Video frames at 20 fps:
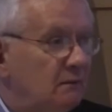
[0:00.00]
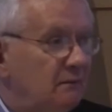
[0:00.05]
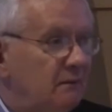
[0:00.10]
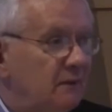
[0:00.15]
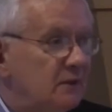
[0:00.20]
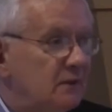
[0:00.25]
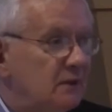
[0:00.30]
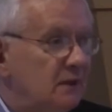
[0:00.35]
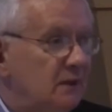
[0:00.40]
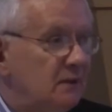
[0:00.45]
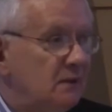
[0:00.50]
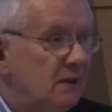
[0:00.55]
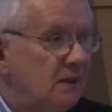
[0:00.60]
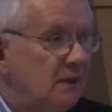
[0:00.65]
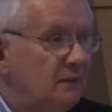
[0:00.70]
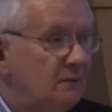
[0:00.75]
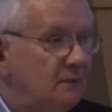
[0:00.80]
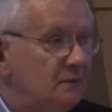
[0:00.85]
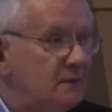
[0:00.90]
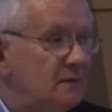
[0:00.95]
which
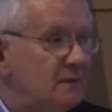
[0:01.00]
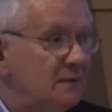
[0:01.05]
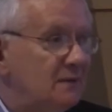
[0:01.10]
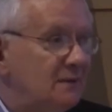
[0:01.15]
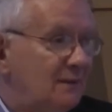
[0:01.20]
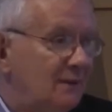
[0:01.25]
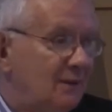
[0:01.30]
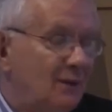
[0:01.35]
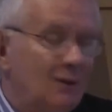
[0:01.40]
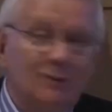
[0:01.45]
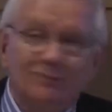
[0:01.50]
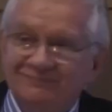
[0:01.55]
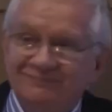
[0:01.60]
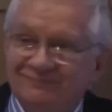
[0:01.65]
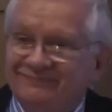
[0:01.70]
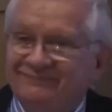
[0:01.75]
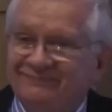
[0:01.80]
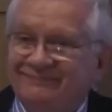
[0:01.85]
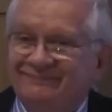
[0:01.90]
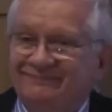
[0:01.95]
continues until
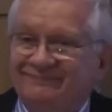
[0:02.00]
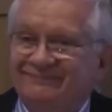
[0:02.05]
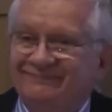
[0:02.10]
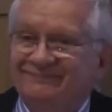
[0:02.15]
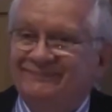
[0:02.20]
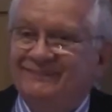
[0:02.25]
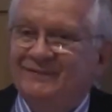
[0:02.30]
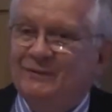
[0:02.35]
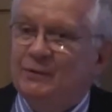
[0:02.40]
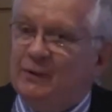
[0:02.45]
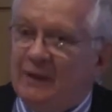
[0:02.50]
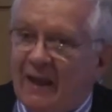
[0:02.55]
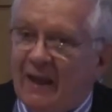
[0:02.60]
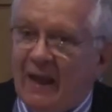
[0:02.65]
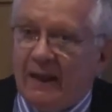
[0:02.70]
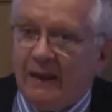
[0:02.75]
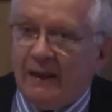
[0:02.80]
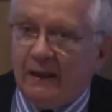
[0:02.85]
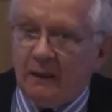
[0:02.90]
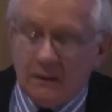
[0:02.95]

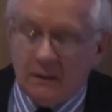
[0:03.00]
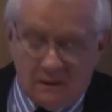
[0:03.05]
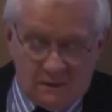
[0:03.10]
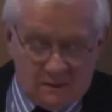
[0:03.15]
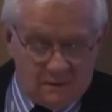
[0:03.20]
today